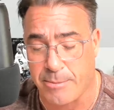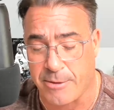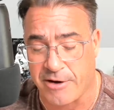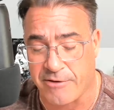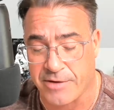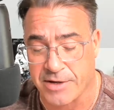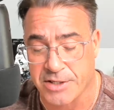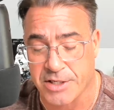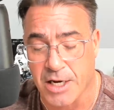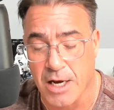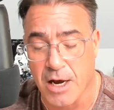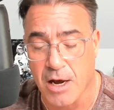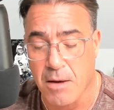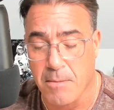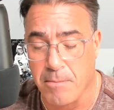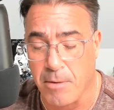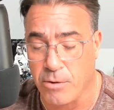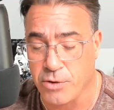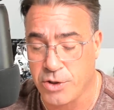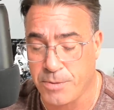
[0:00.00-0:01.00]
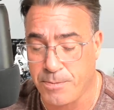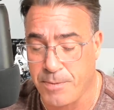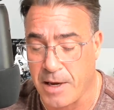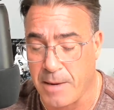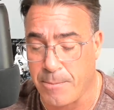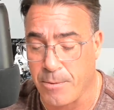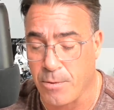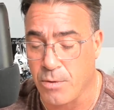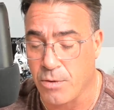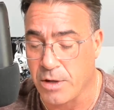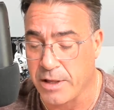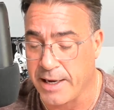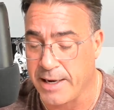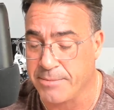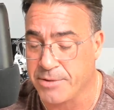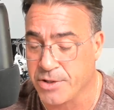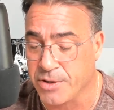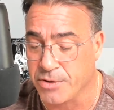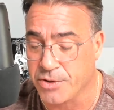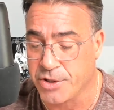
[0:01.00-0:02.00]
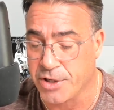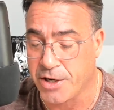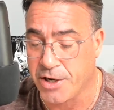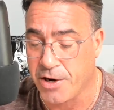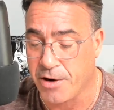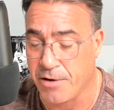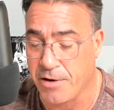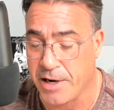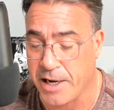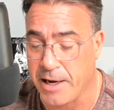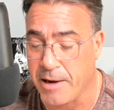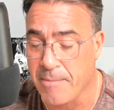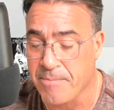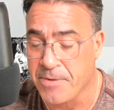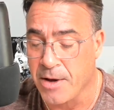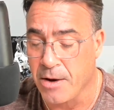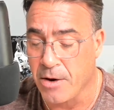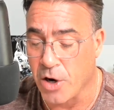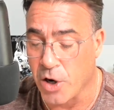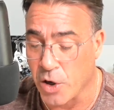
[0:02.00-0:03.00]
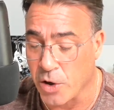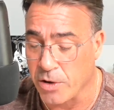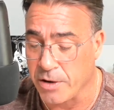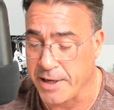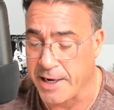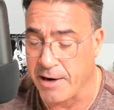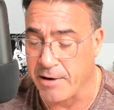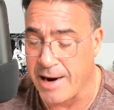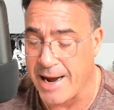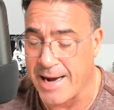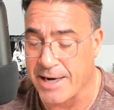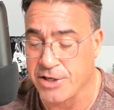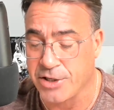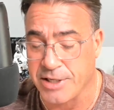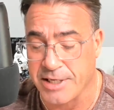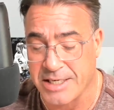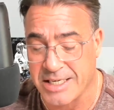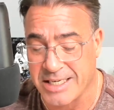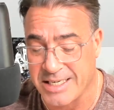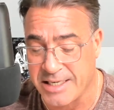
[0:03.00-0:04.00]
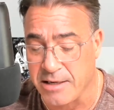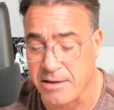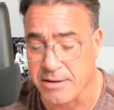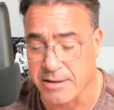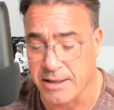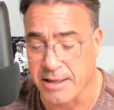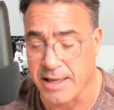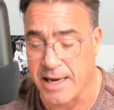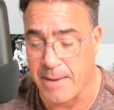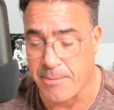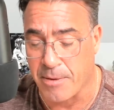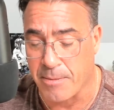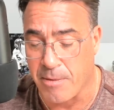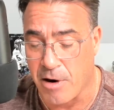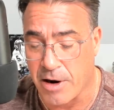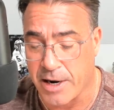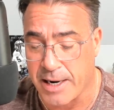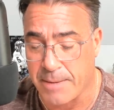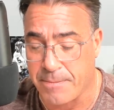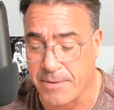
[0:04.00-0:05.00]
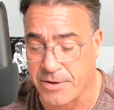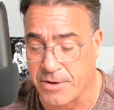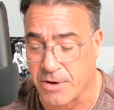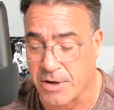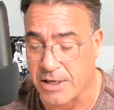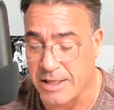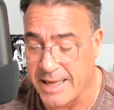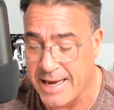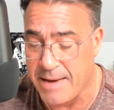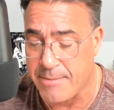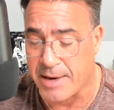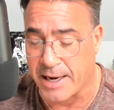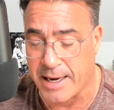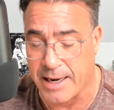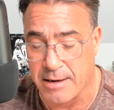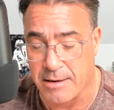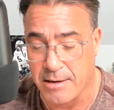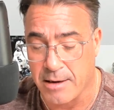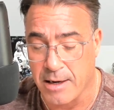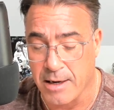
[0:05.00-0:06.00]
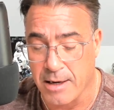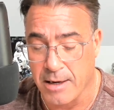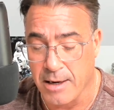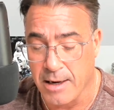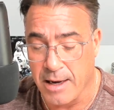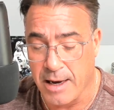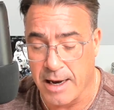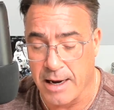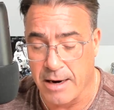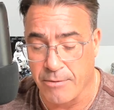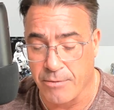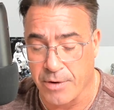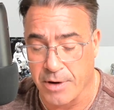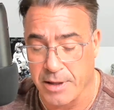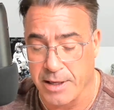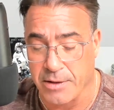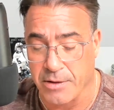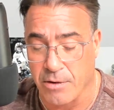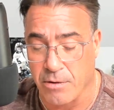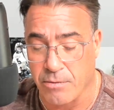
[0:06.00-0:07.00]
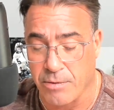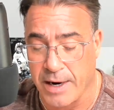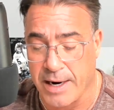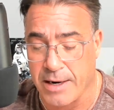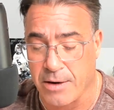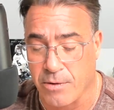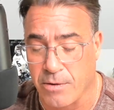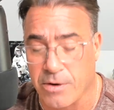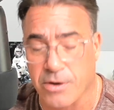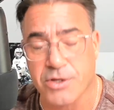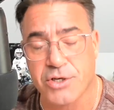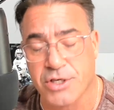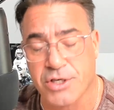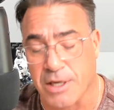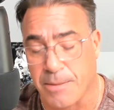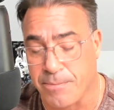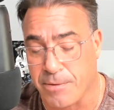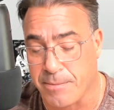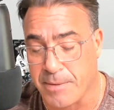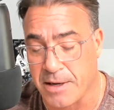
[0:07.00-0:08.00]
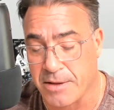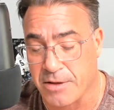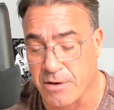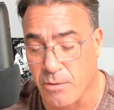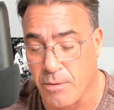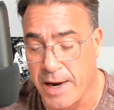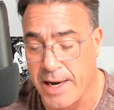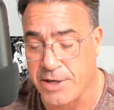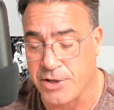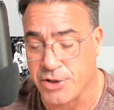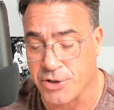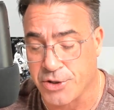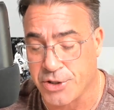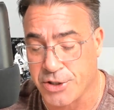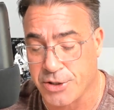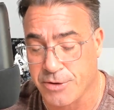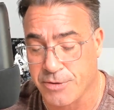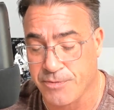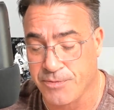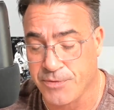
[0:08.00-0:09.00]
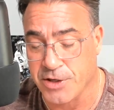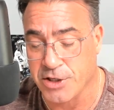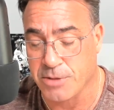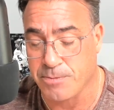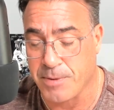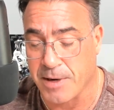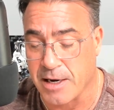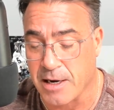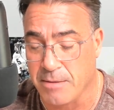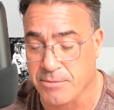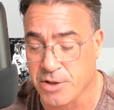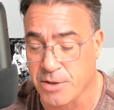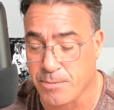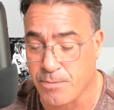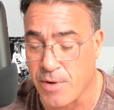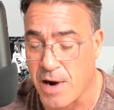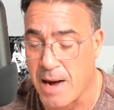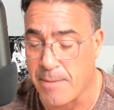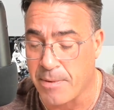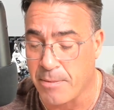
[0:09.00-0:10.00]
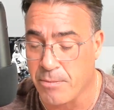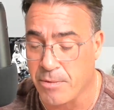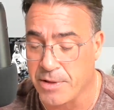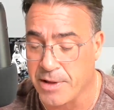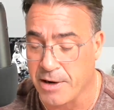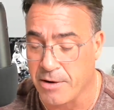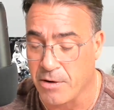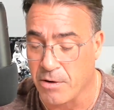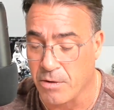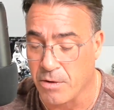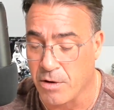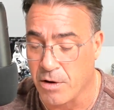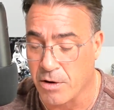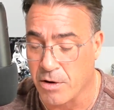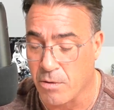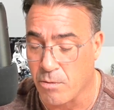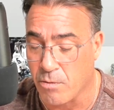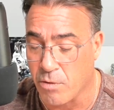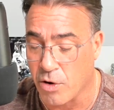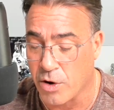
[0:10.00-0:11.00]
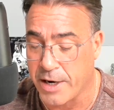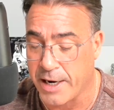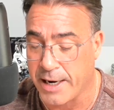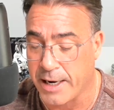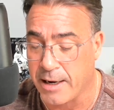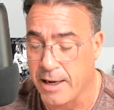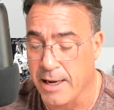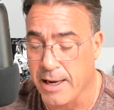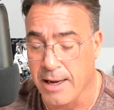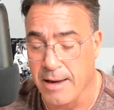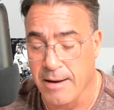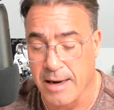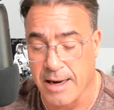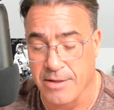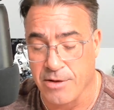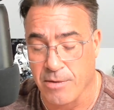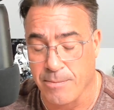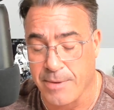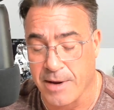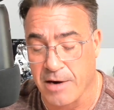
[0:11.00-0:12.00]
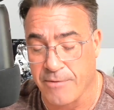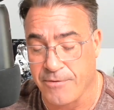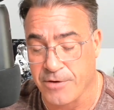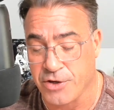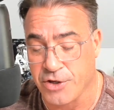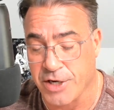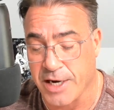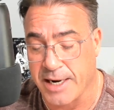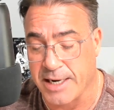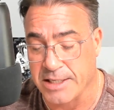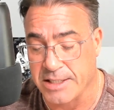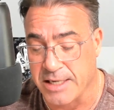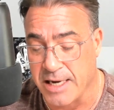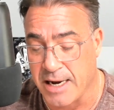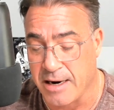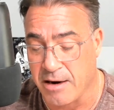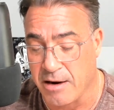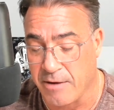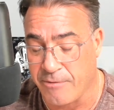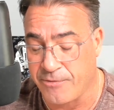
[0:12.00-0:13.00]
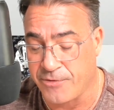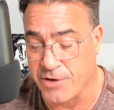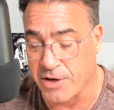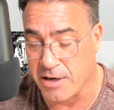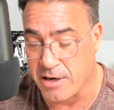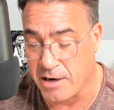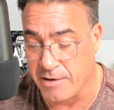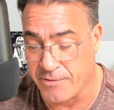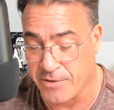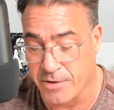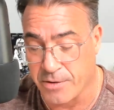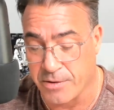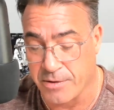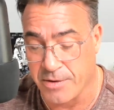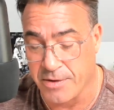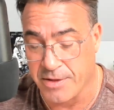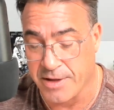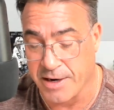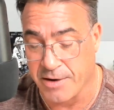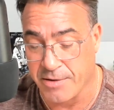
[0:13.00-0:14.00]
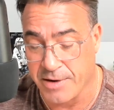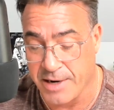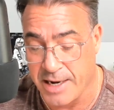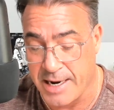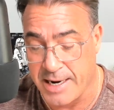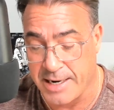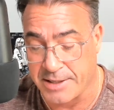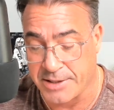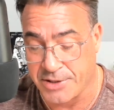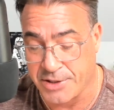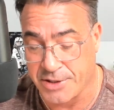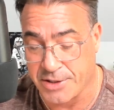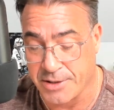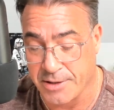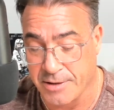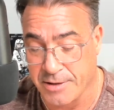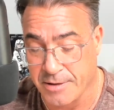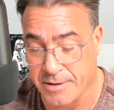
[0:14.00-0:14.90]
benefits. Most people who claim Social Security early are actually still in the labor market, but they're claiming it at a really low rate in order to supplement their wages. This becomes a problem when they're no longer working and their benefit check is not enough to cover their needs.